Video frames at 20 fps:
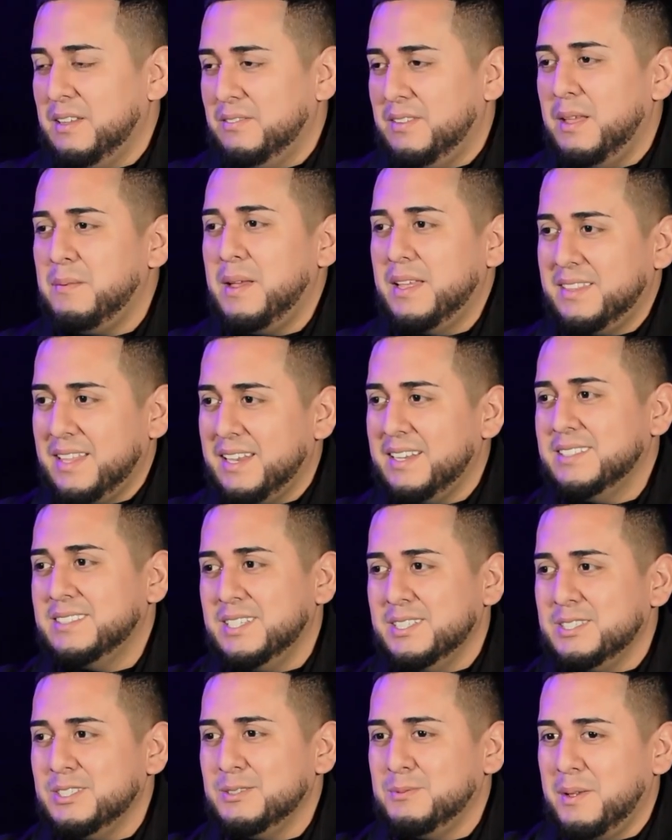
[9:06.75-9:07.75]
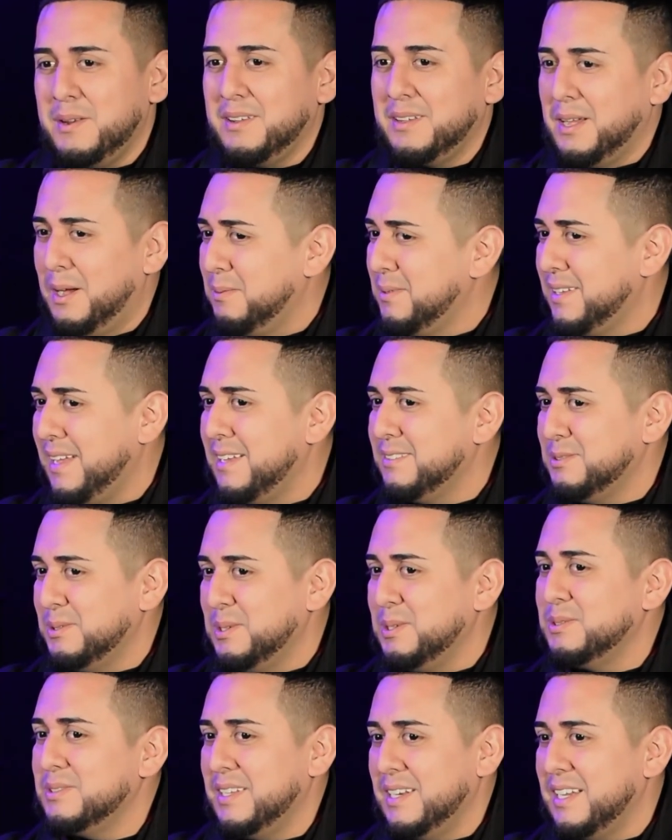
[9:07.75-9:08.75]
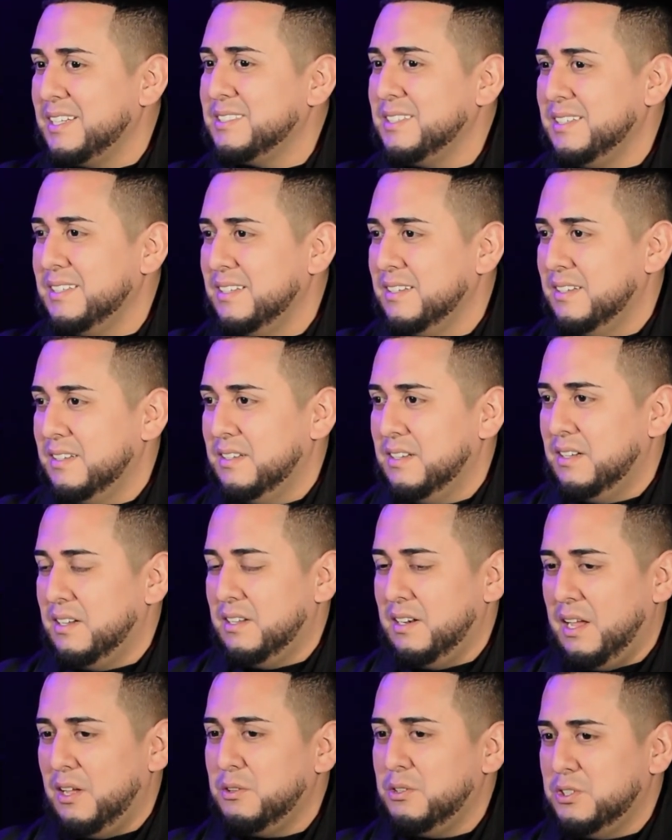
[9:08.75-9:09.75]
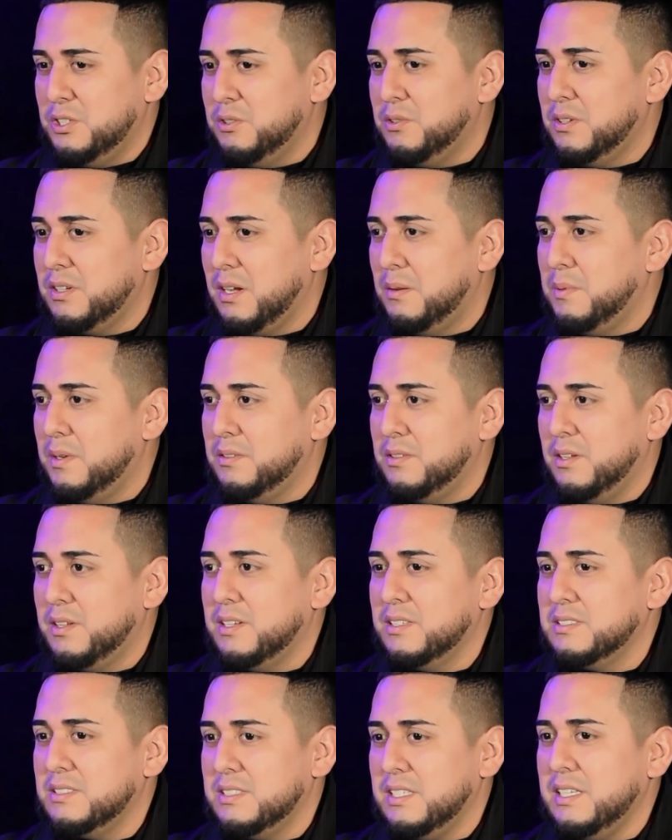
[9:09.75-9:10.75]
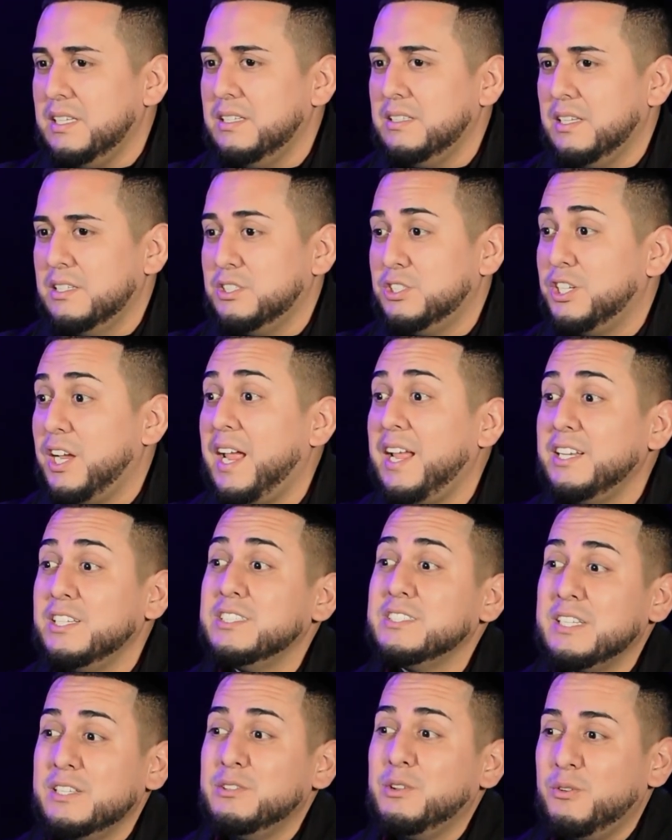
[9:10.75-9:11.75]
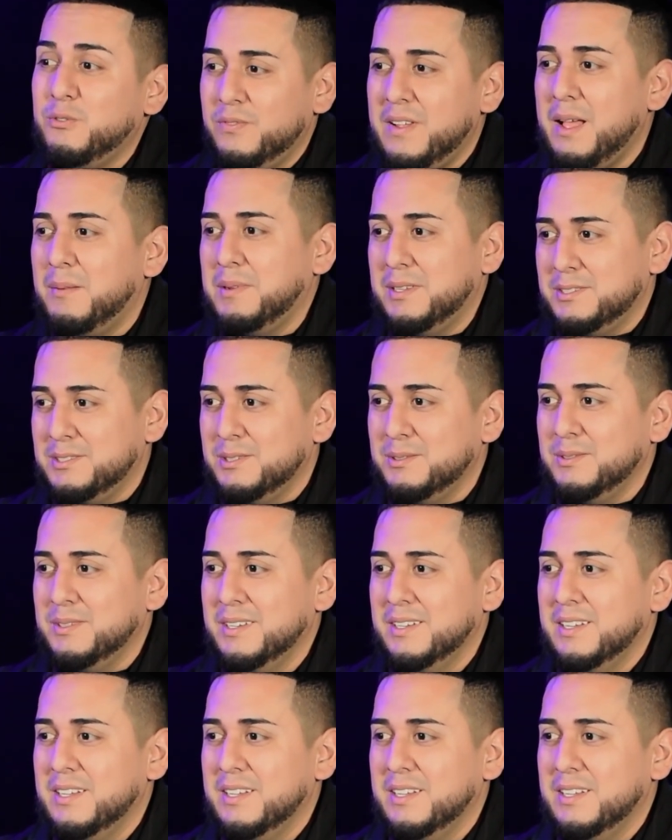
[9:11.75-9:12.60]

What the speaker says: if they make that decision to be able to come to Castle Hills and actually allow their children to come here, they're gonna see the changes in their family too.